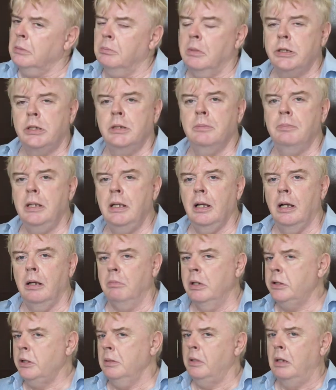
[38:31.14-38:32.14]
mustn't be a,
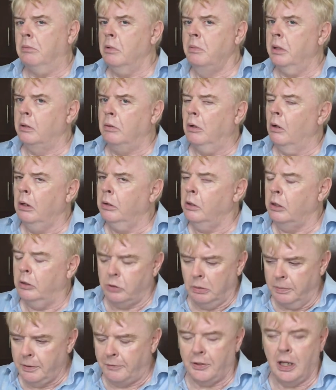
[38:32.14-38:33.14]
uh, mustn't be a woman, oh, no,
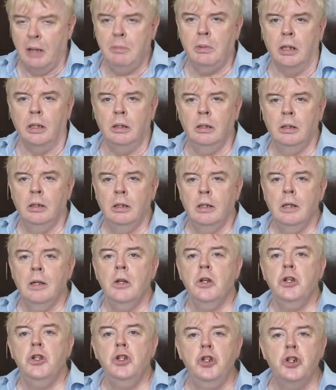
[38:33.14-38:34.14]
don't be feminine,
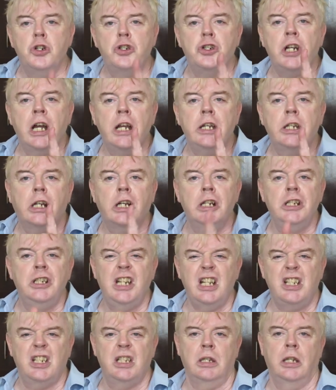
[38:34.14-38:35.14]
you're trying to
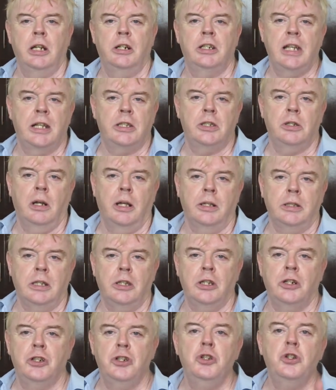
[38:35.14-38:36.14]
condition their sexuality.
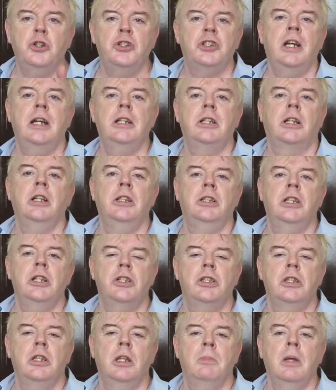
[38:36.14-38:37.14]
They're, you're trying to
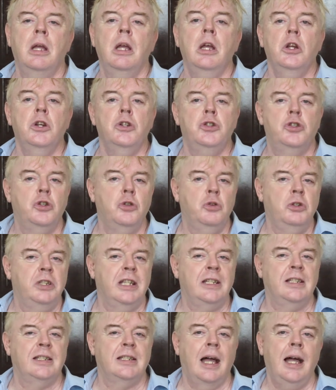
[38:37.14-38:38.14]
condition them to
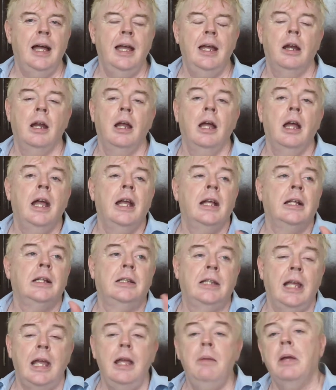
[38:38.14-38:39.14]
desire
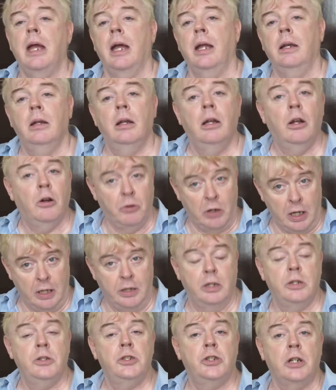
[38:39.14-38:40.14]
gay men
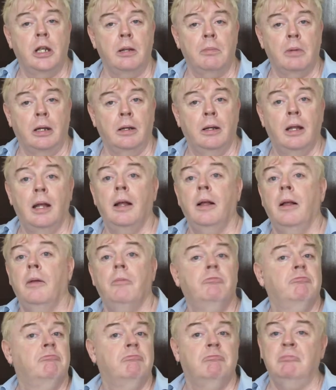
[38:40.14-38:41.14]
rather than straight men.
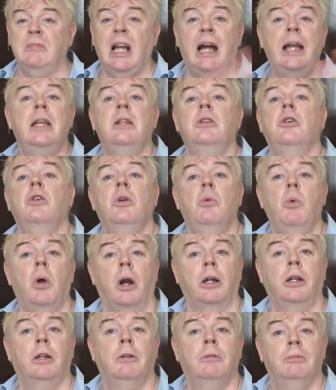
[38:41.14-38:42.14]
That ain't going to
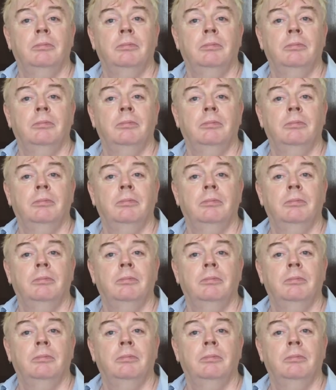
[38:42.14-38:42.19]
work.